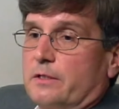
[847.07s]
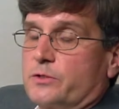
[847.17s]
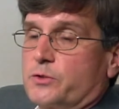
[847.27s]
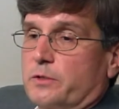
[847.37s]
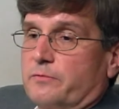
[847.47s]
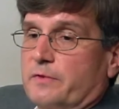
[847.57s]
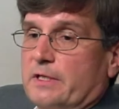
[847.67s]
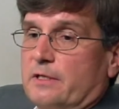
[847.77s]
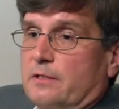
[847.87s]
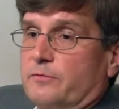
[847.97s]
sort of
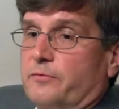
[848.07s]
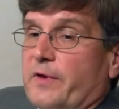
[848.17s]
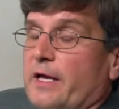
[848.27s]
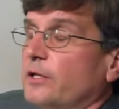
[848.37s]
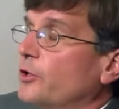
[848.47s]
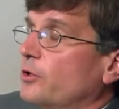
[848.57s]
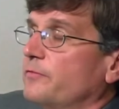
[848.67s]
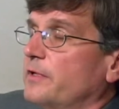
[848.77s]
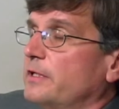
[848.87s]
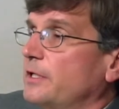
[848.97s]
the failure of
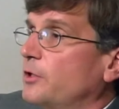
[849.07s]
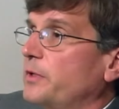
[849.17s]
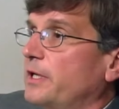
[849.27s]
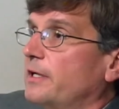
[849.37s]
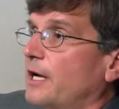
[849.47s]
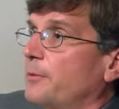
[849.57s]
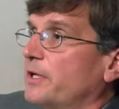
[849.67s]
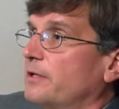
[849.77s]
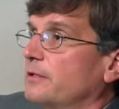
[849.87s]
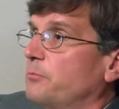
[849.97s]
the
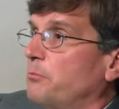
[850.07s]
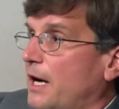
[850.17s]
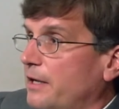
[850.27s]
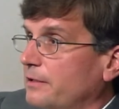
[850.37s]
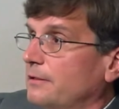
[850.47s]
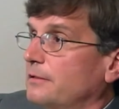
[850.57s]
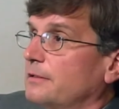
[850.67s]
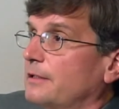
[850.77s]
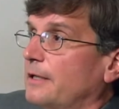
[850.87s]
neo-economic model.